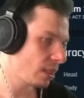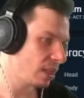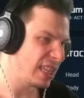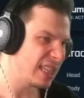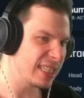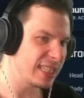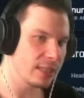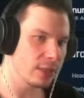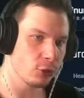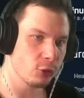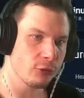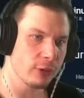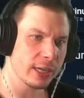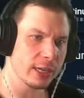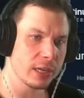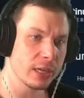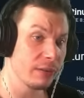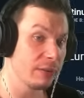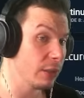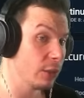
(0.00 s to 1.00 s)
let's see the
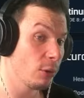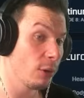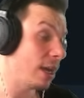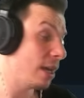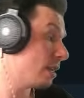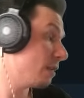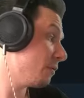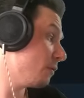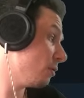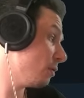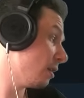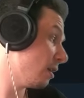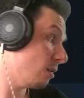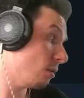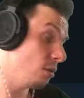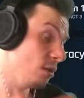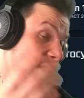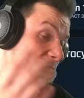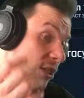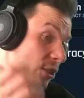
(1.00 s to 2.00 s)
tracker, even though I reviewed the
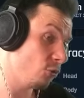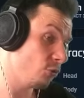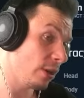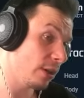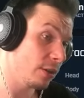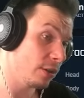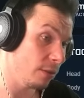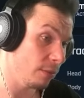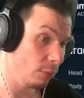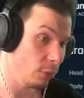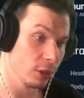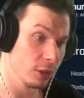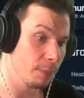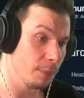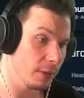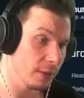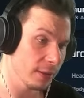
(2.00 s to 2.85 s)
Honzi's tracker multiple